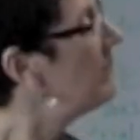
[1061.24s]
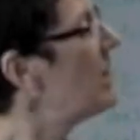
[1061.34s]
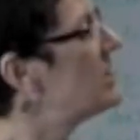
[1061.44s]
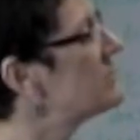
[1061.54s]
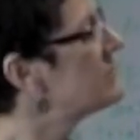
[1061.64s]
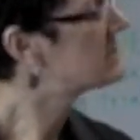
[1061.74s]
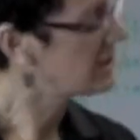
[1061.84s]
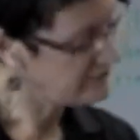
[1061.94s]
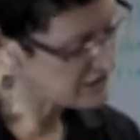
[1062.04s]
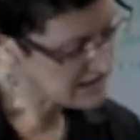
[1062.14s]
Most
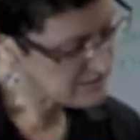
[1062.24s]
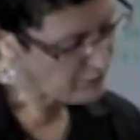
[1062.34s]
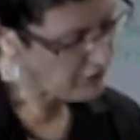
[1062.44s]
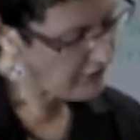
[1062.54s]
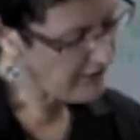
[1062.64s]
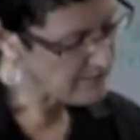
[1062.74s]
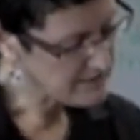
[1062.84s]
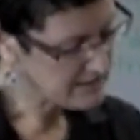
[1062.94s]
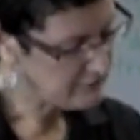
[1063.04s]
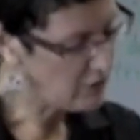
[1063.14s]
restorative justice
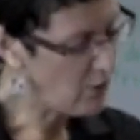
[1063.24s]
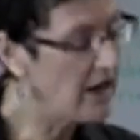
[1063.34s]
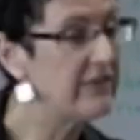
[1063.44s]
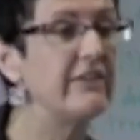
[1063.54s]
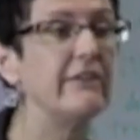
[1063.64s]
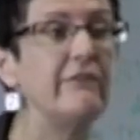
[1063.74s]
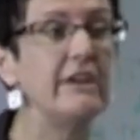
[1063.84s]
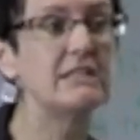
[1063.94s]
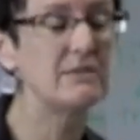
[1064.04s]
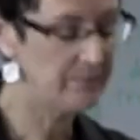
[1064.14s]
programs require that the
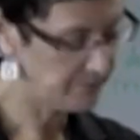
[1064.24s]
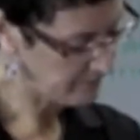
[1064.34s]
victim,